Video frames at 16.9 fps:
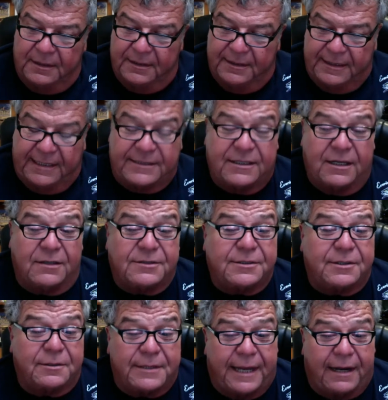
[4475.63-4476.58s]
That's all
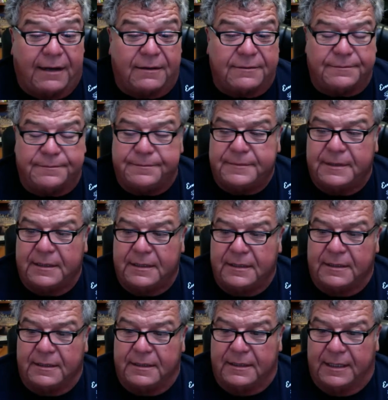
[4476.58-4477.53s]
sold out.
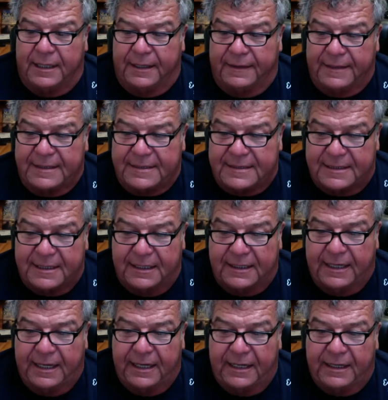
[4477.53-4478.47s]
And then
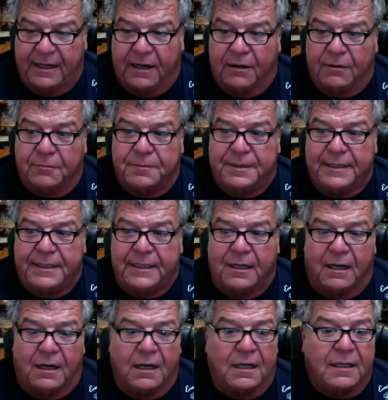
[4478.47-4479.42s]
Sunday, I'll be
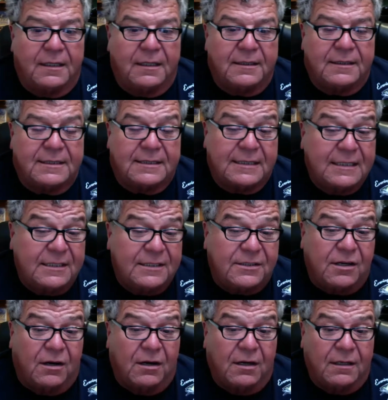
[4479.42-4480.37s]
on the Sea
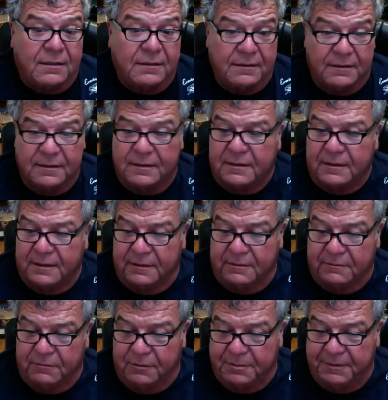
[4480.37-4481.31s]
Star.
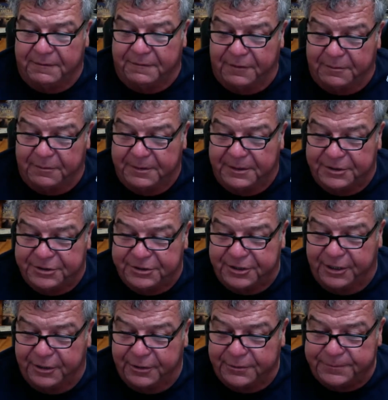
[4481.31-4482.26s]
And we'll be filming a
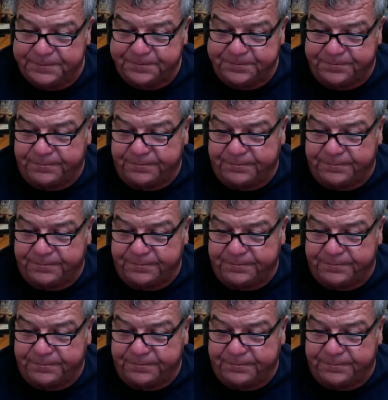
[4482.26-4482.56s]
show.